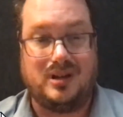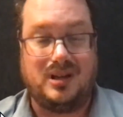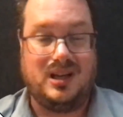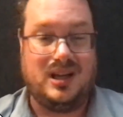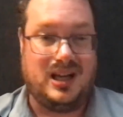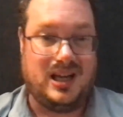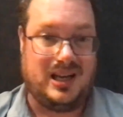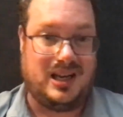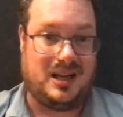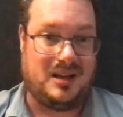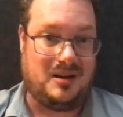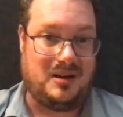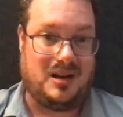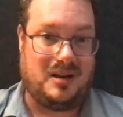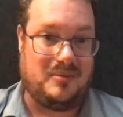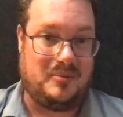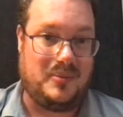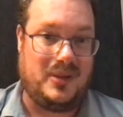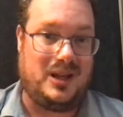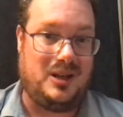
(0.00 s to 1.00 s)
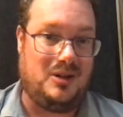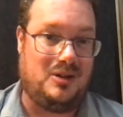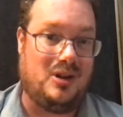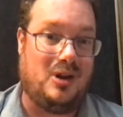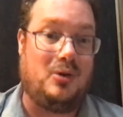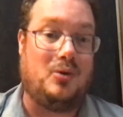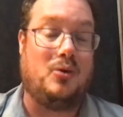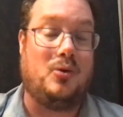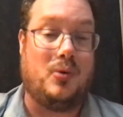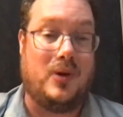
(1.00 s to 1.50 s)
and I admit you don't
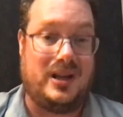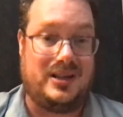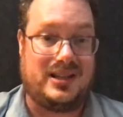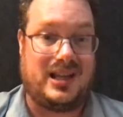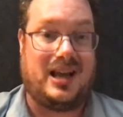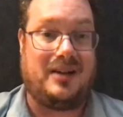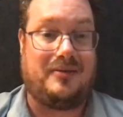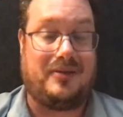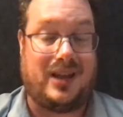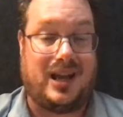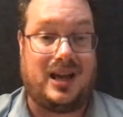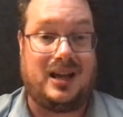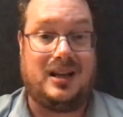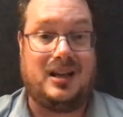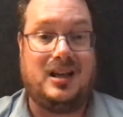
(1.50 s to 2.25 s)
always have that,